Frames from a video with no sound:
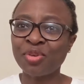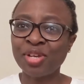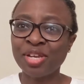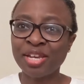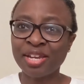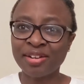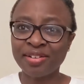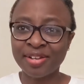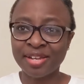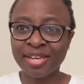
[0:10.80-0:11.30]
you
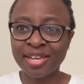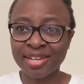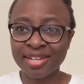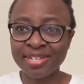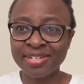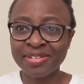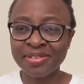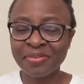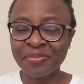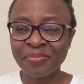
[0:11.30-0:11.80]
here
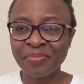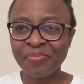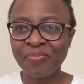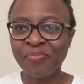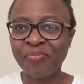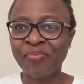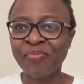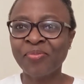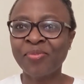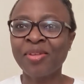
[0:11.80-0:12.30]
again,
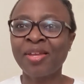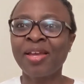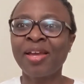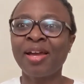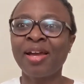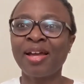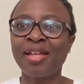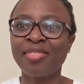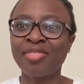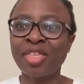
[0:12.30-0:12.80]

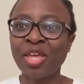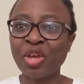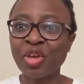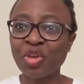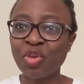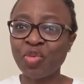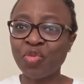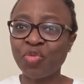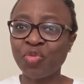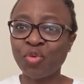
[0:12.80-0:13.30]
and
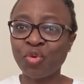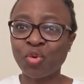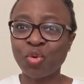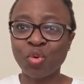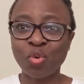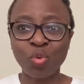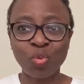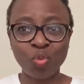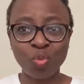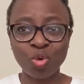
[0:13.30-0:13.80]
thank you
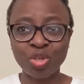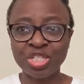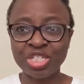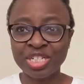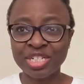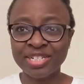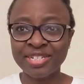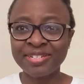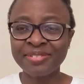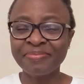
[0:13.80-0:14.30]
for
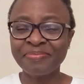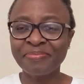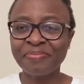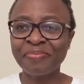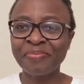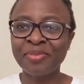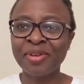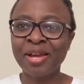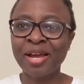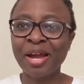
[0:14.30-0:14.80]
watching.
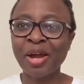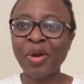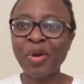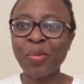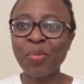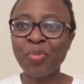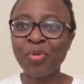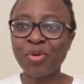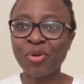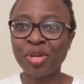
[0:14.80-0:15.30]
I
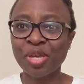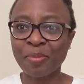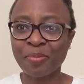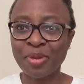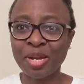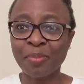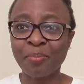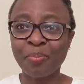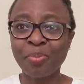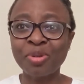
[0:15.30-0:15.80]
hope you're
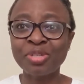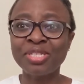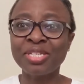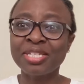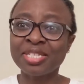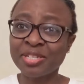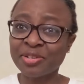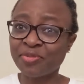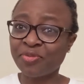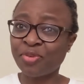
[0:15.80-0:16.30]
keeping a
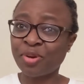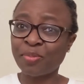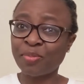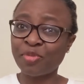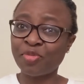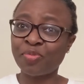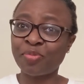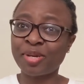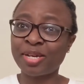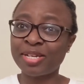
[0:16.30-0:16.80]
positive frame
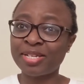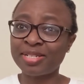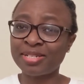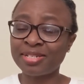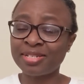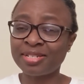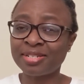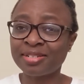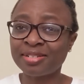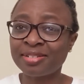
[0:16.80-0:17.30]
of
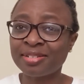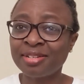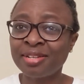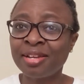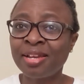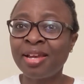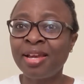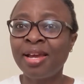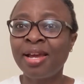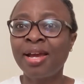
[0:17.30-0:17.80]
mind
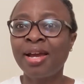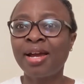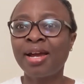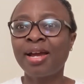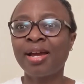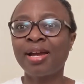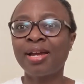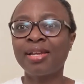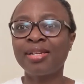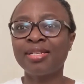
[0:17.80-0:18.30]

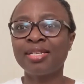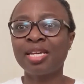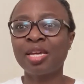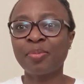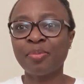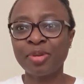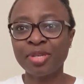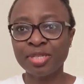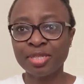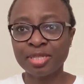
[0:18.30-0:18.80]
and
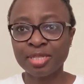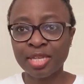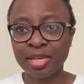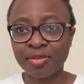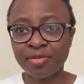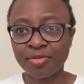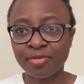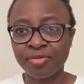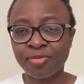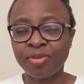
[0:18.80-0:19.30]
keeping
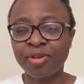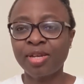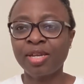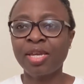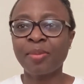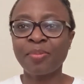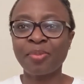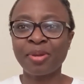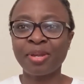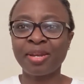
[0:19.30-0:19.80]
safe and
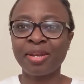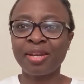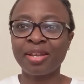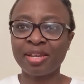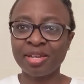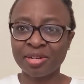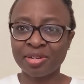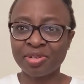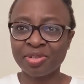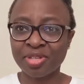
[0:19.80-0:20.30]
keeping
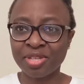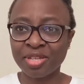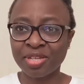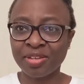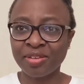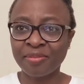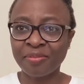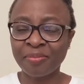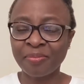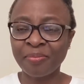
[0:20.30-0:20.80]
healthy.
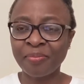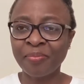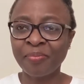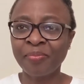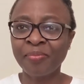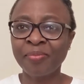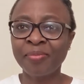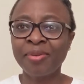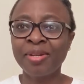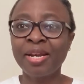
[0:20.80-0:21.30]

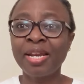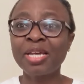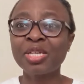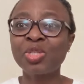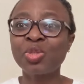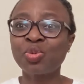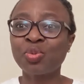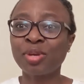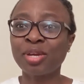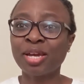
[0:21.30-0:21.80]

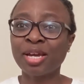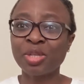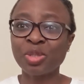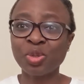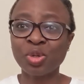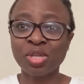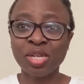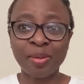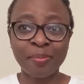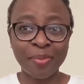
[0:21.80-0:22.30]
Last week I
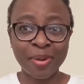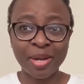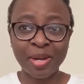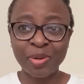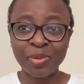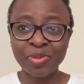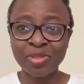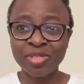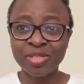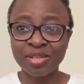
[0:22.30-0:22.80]
talked
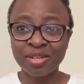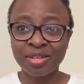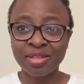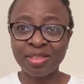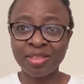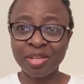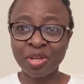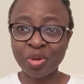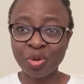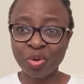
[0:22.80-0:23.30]
about
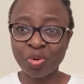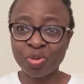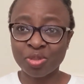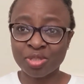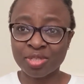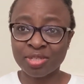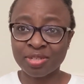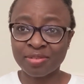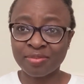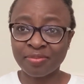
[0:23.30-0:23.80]
the
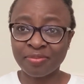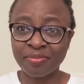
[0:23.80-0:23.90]
gut,